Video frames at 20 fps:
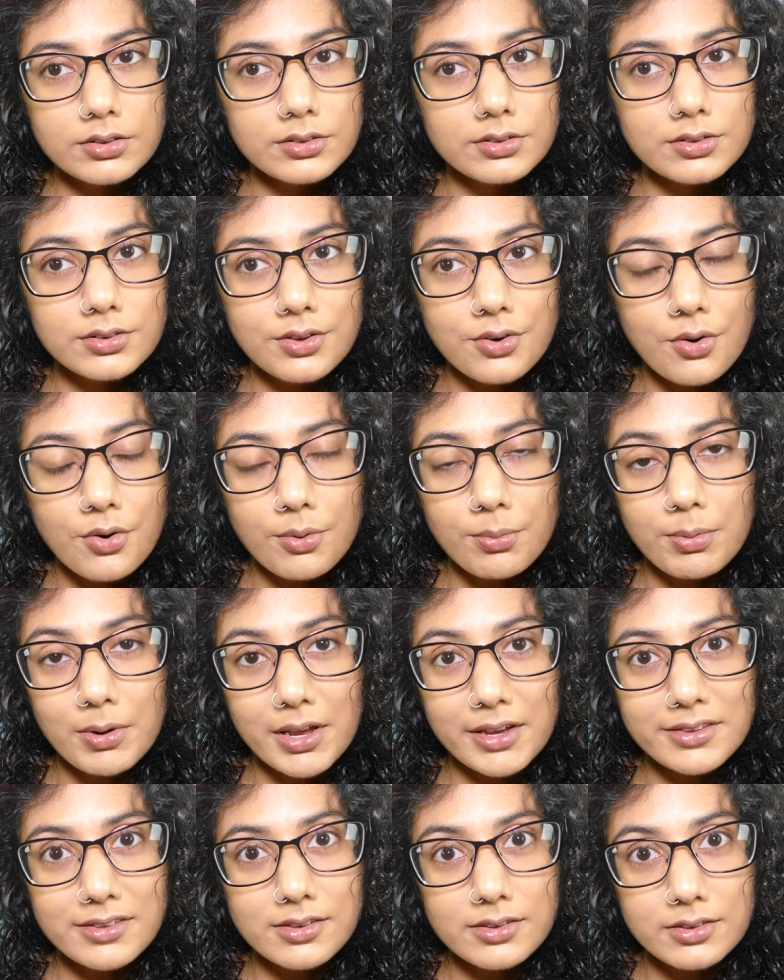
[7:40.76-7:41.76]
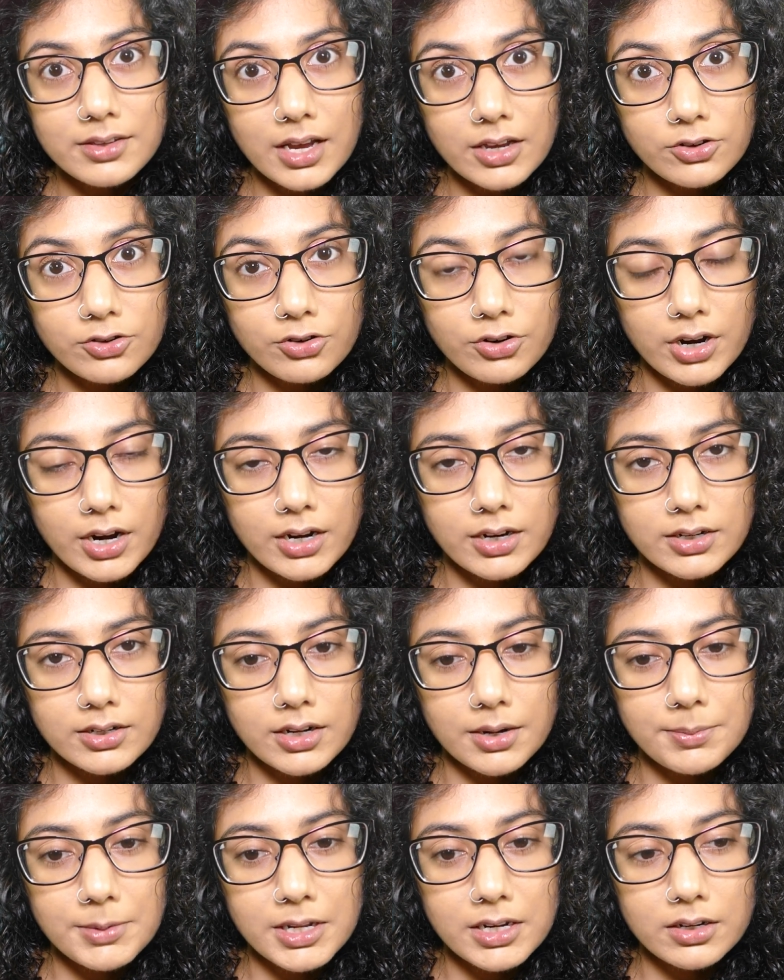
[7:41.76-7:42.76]
whole place is saturated.
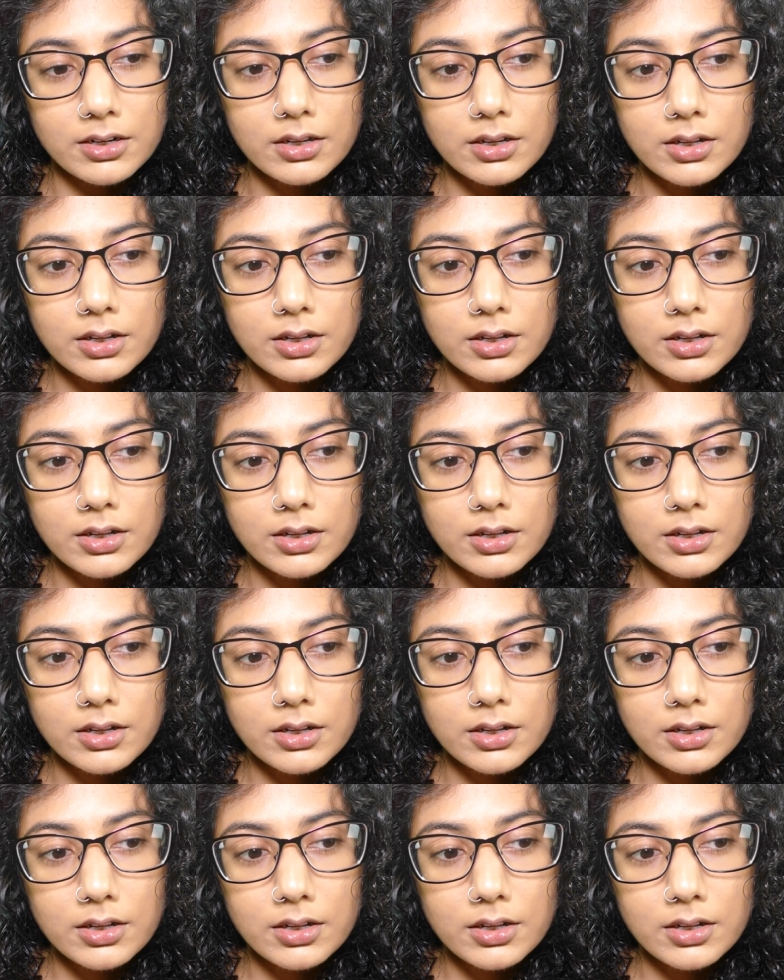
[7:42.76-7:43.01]
I mean,